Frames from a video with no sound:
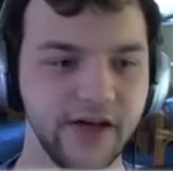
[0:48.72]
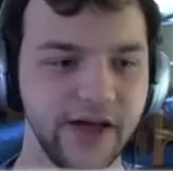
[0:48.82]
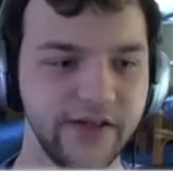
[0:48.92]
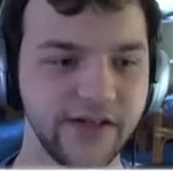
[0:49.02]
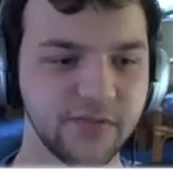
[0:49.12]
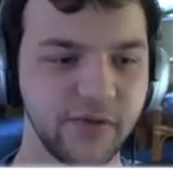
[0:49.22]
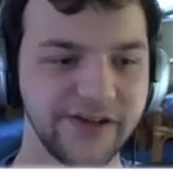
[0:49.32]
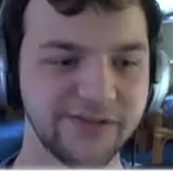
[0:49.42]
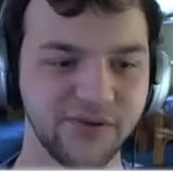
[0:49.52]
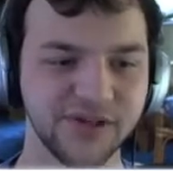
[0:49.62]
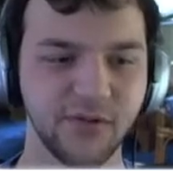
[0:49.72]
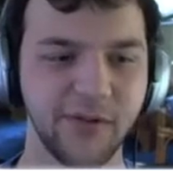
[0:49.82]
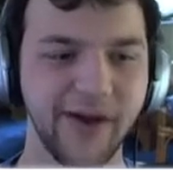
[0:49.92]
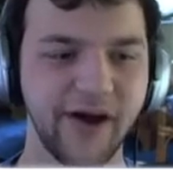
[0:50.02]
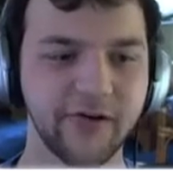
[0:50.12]
And this one is
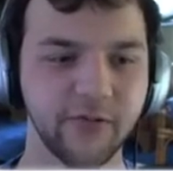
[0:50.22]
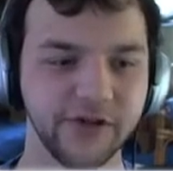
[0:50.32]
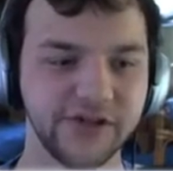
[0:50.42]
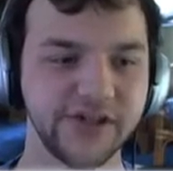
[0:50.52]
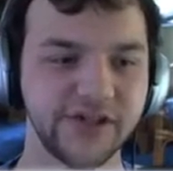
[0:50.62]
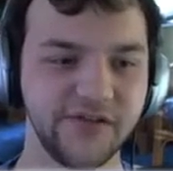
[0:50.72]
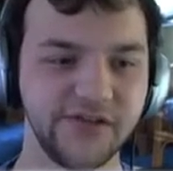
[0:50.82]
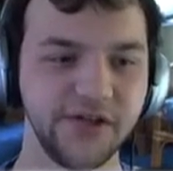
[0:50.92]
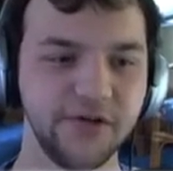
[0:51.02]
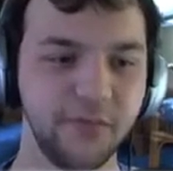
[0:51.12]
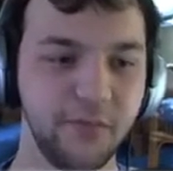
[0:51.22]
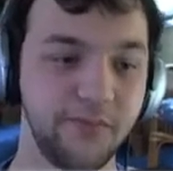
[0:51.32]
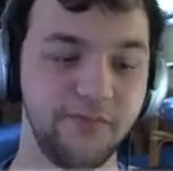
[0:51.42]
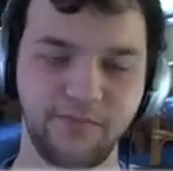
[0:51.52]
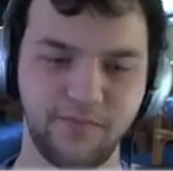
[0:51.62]
+1 power, which gives you,
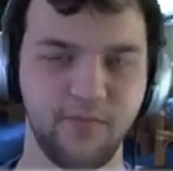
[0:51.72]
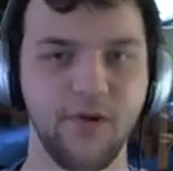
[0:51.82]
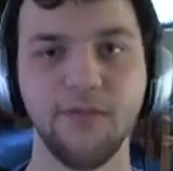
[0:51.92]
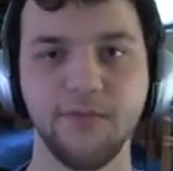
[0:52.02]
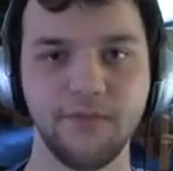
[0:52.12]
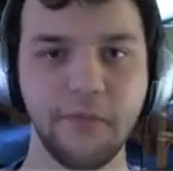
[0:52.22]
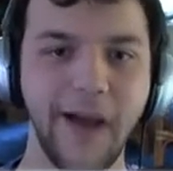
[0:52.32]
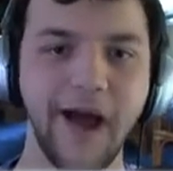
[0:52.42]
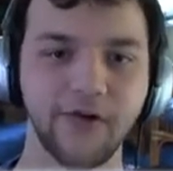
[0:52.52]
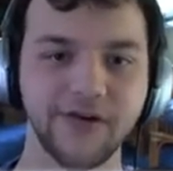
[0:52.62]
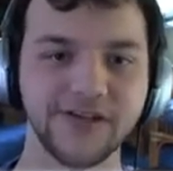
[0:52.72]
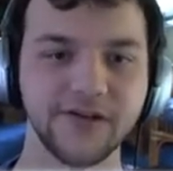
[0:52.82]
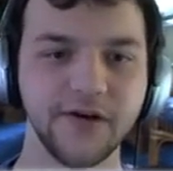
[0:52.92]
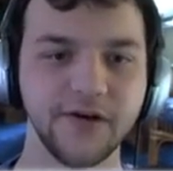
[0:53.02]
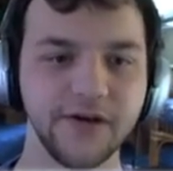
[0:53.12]
well, powers.
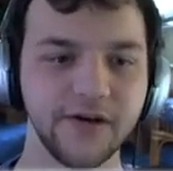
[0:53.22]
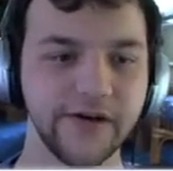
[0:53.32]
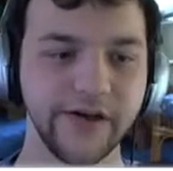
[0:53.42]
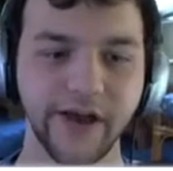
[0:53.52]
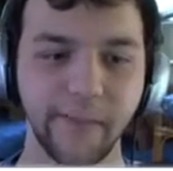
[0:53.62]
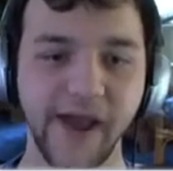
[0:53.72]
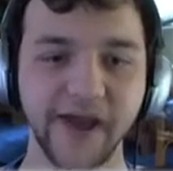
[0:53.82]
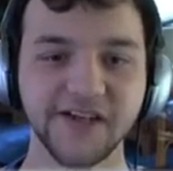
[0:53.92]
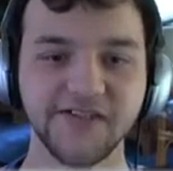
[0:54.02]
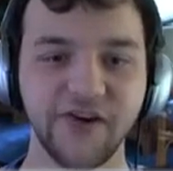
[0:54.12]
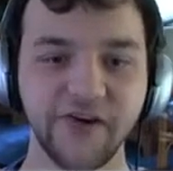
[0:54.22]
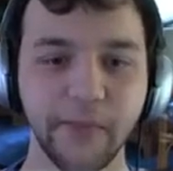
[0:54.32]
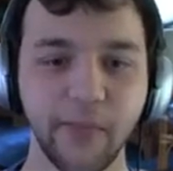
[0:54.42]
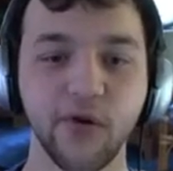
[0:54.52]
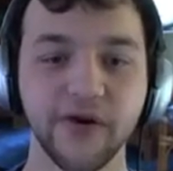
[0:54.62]
Command is very
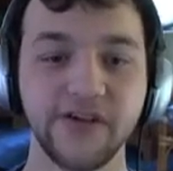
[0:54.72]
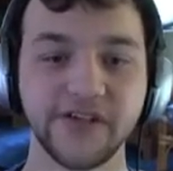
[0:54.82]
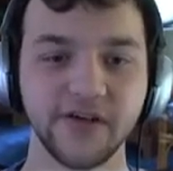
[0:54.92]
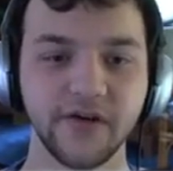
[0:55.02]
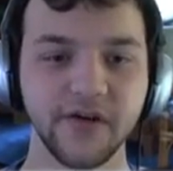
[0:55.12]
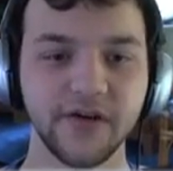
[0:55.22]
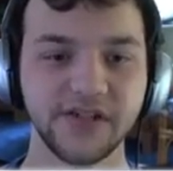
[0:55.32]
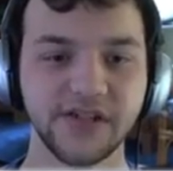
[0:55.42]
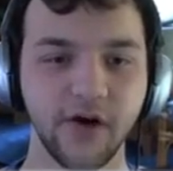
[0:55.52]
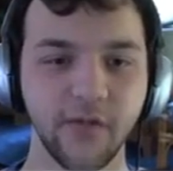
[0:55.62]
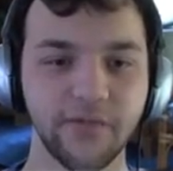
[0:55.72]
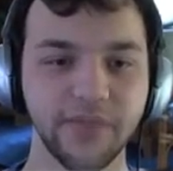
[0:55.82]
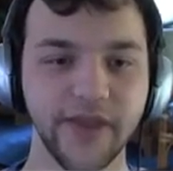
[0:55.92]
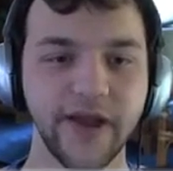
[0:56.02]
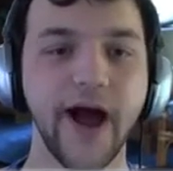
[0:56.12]
important, so
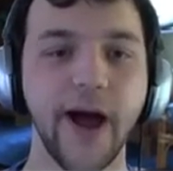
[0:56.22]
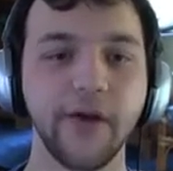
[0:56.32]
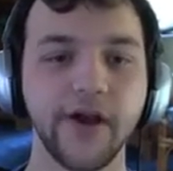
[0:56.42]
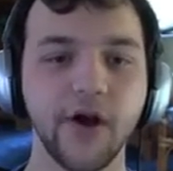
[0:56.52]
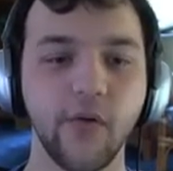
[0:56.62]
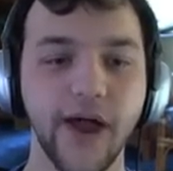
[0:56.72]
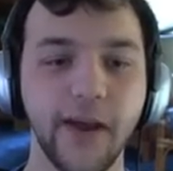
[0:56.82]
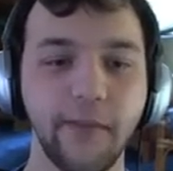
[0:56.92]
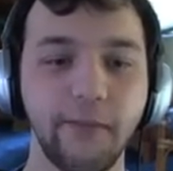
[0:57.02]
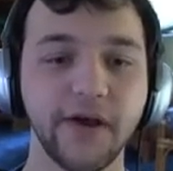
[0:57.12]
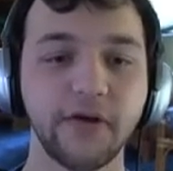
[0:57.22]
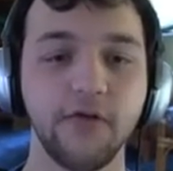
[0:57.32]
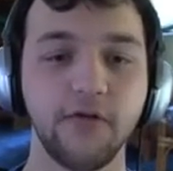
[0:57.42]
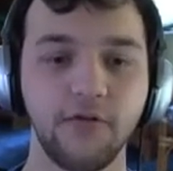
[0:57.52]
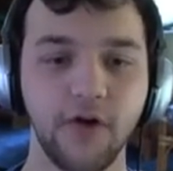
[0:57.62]
I'm going to go ahead and pick
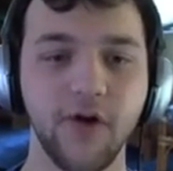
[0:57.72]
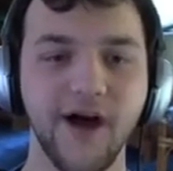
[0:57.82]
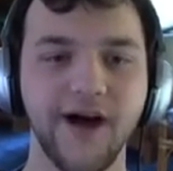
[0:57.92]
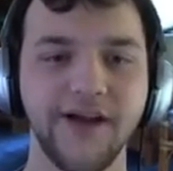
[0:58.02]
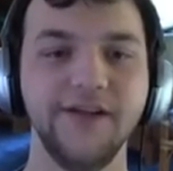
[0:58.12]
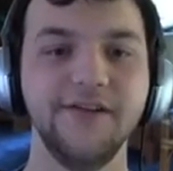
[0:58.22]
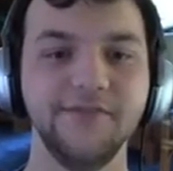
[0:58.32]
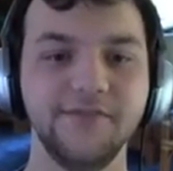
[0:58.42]
Rohan.